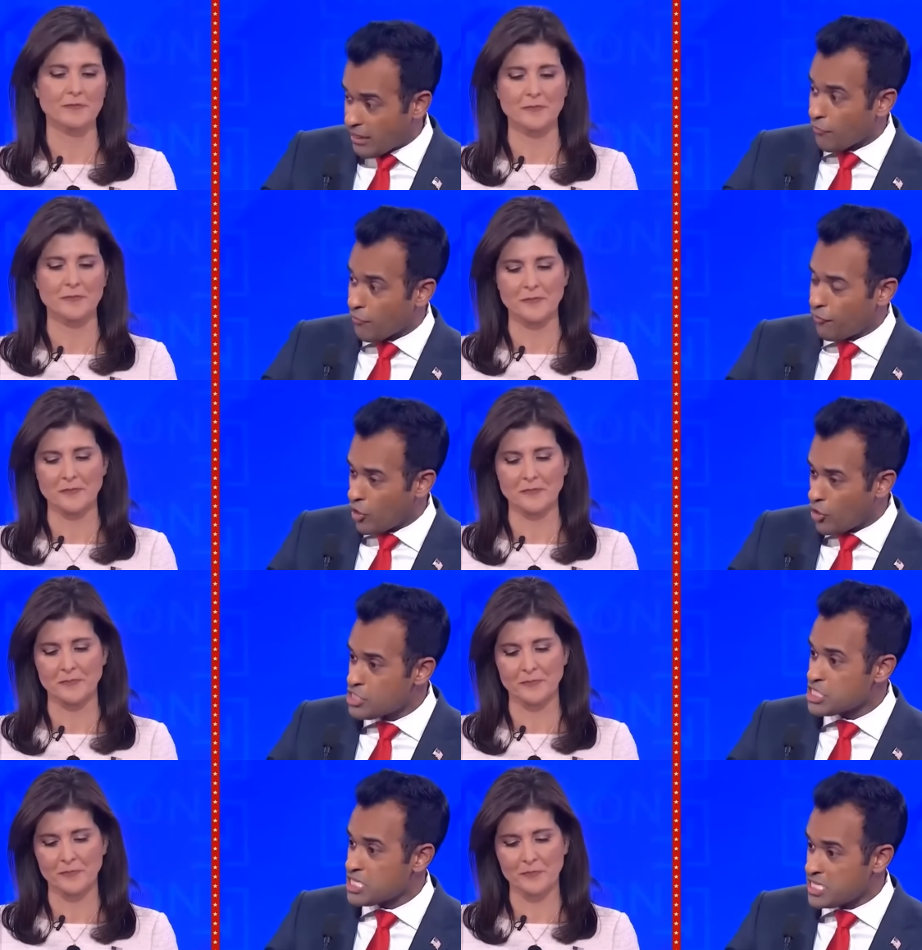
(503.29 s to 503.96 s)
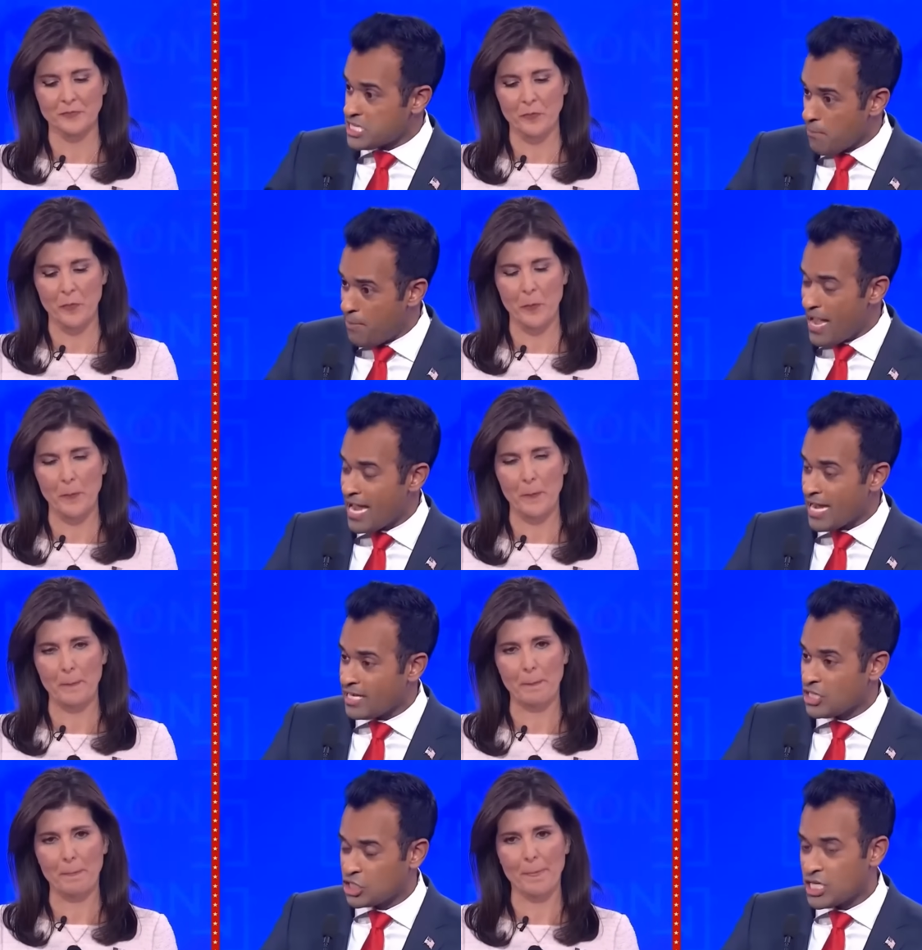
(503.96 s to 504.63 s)
Speaker 1: first
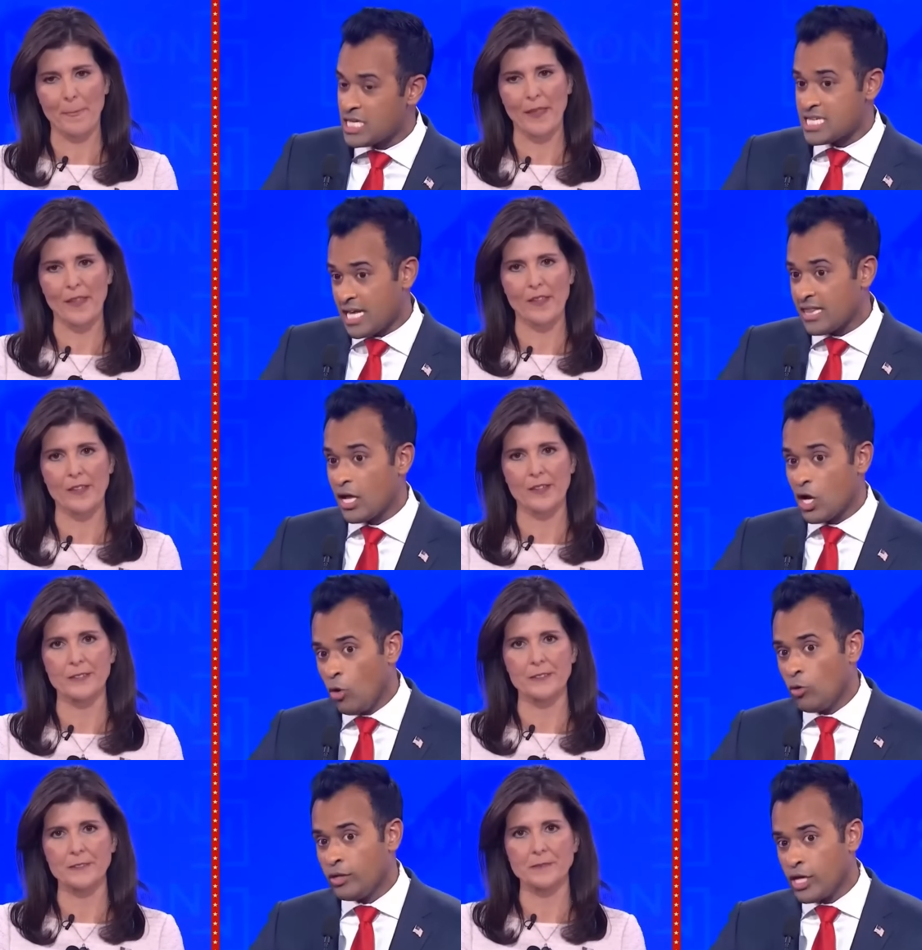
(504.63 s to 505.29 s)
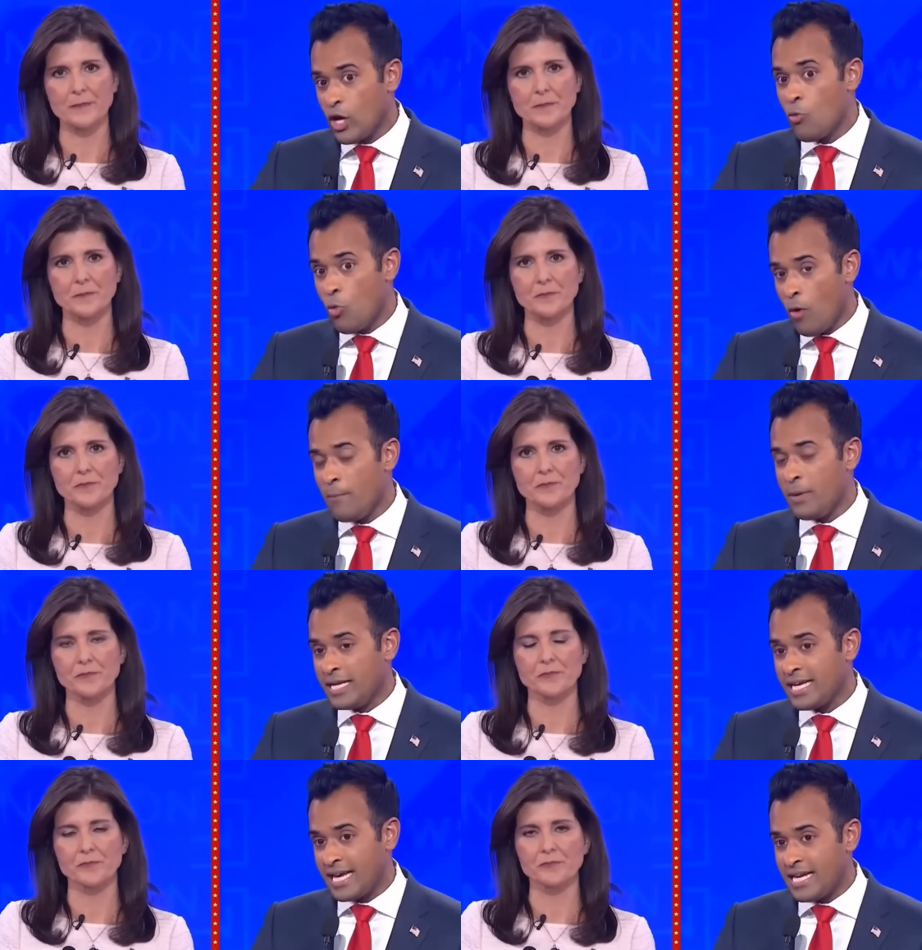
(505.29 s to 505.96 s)
debate, she said that only a
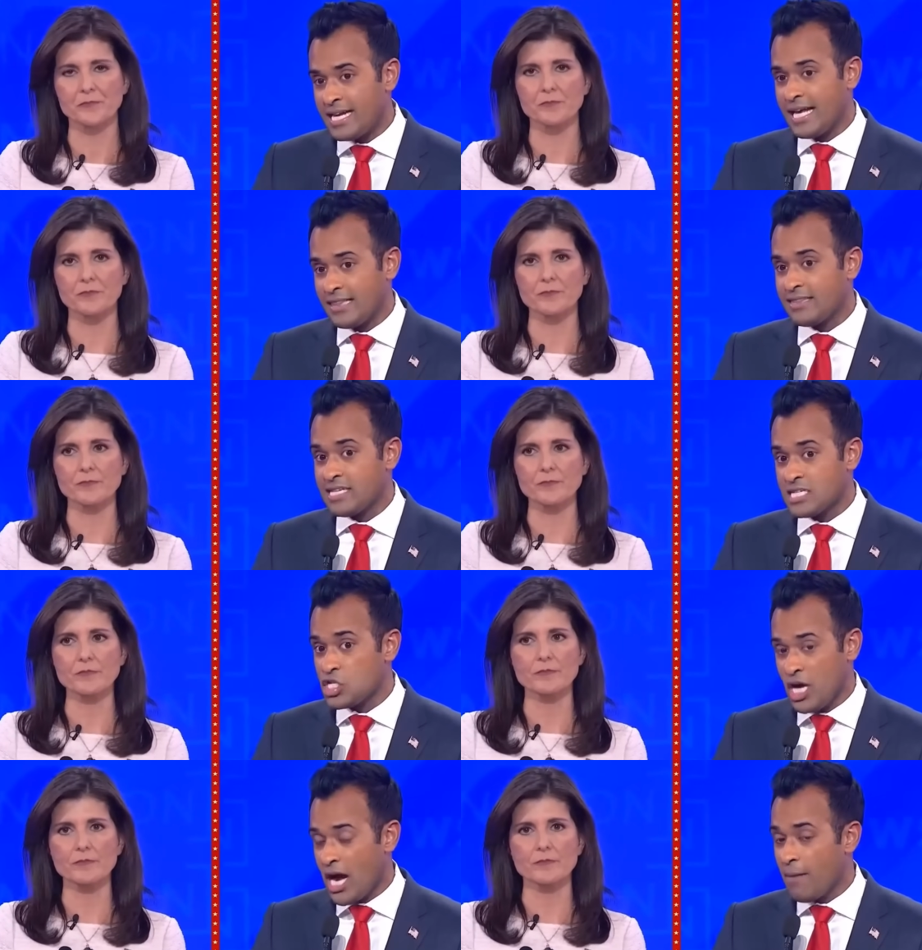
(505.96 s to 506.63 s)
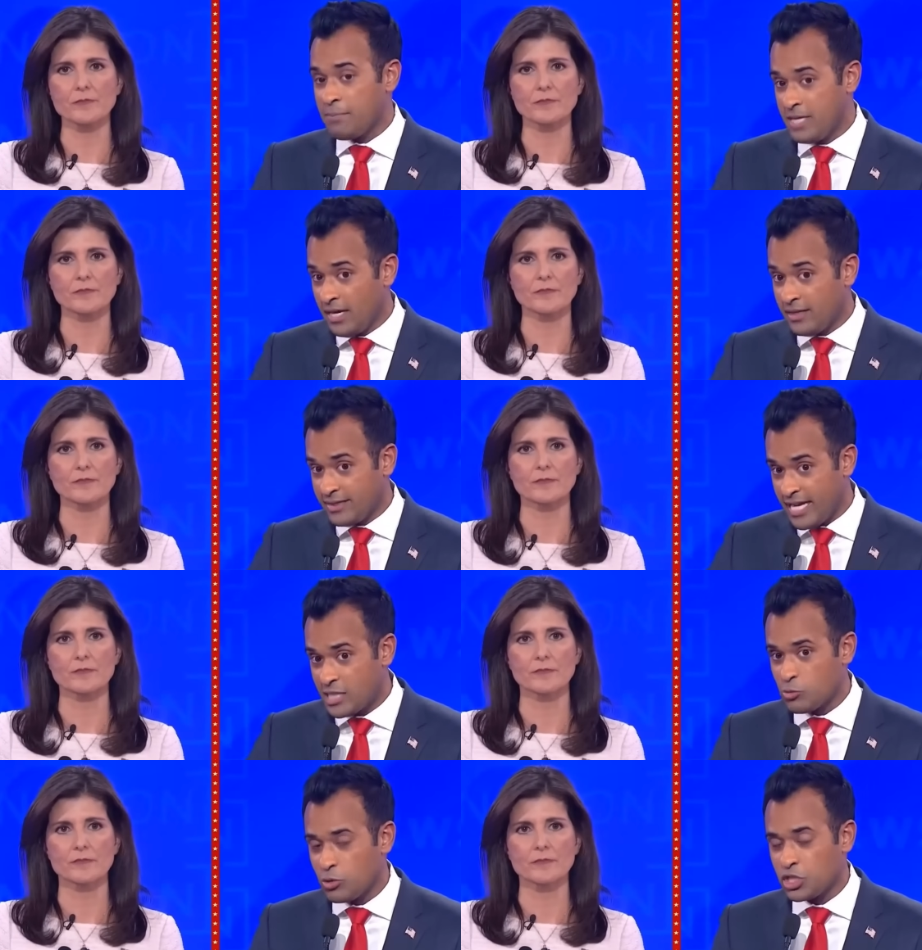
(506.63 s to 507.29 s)
woman can get this job done.
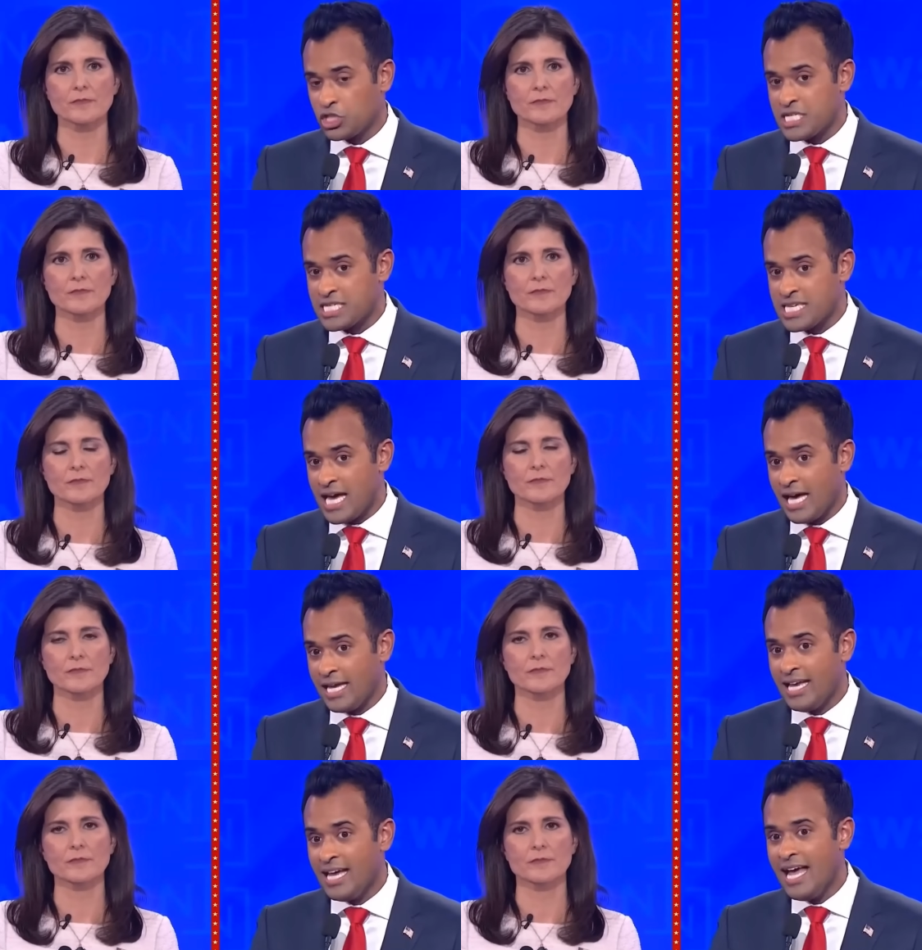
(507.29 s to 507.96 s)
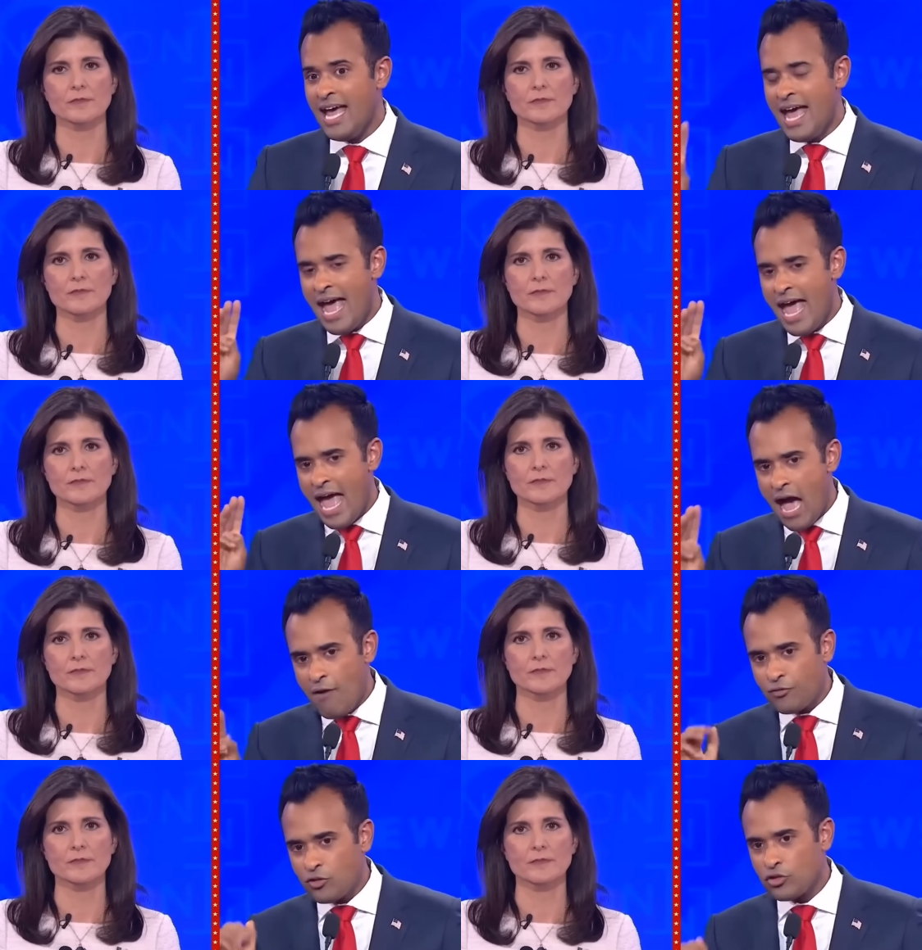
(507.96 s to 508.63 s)
That's oh, what she man. said
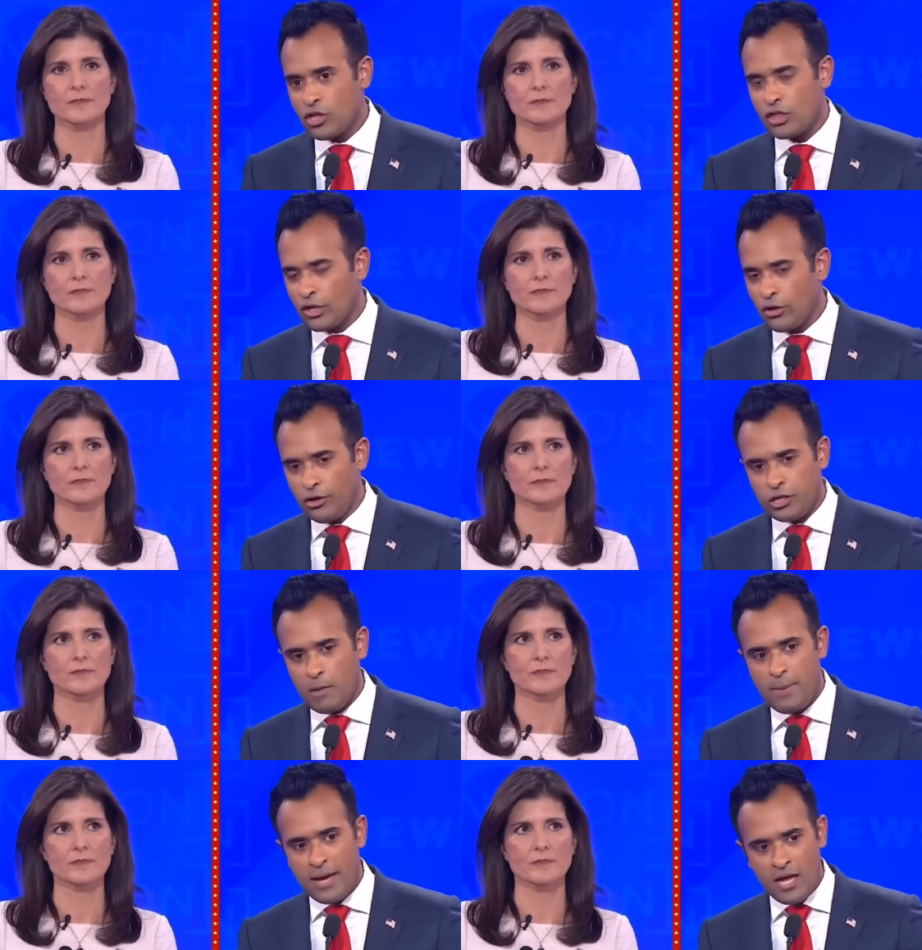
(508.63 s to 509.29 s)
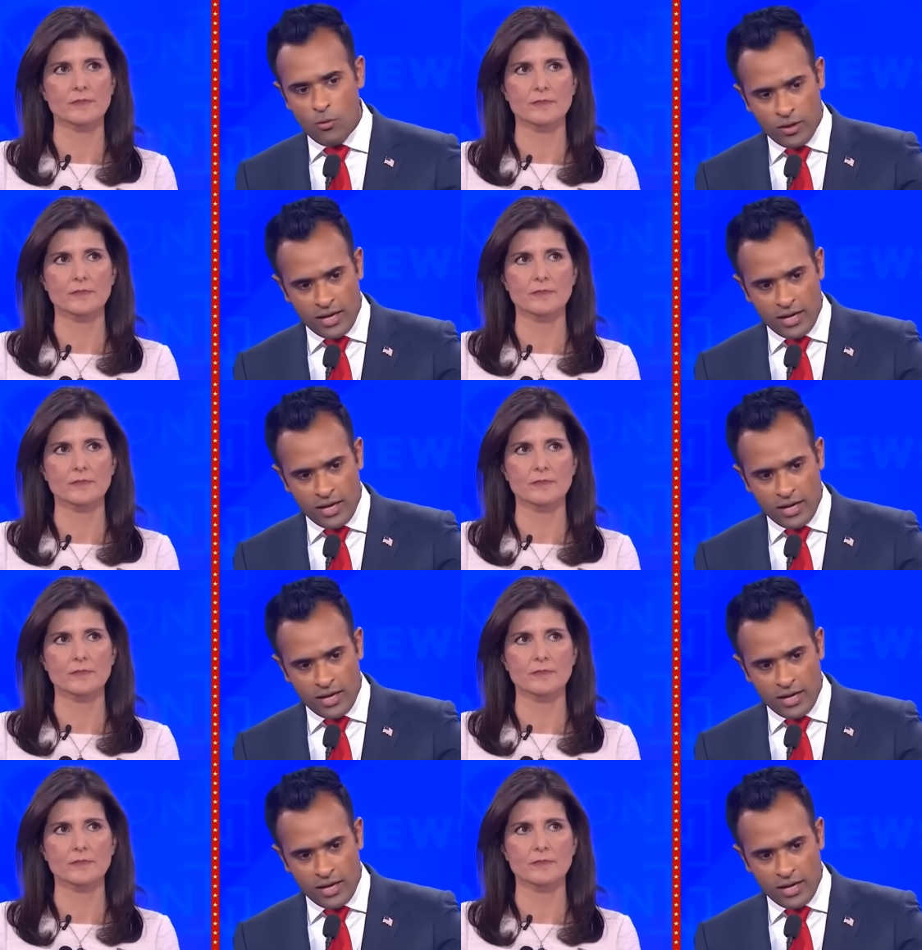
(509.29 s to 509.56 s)
after the third debate, when I